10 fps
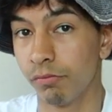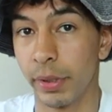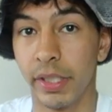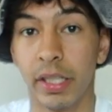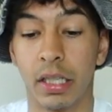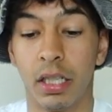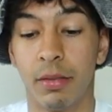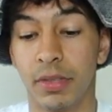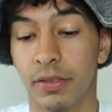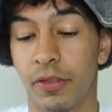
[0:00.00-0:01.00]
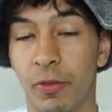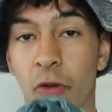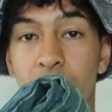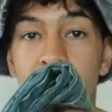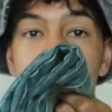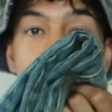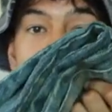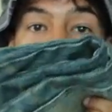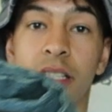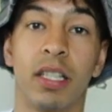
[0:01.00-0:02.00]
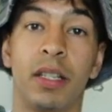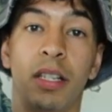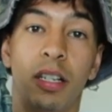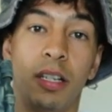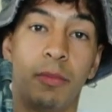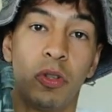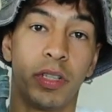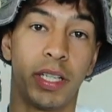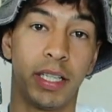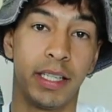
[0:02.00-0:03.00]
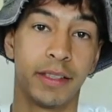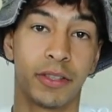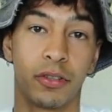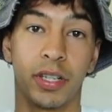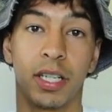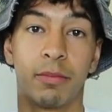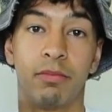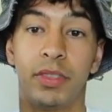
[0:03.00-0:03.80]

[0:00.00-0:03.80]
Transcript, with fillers: but yeah, um, this is from No Maintenance um, on Instagram.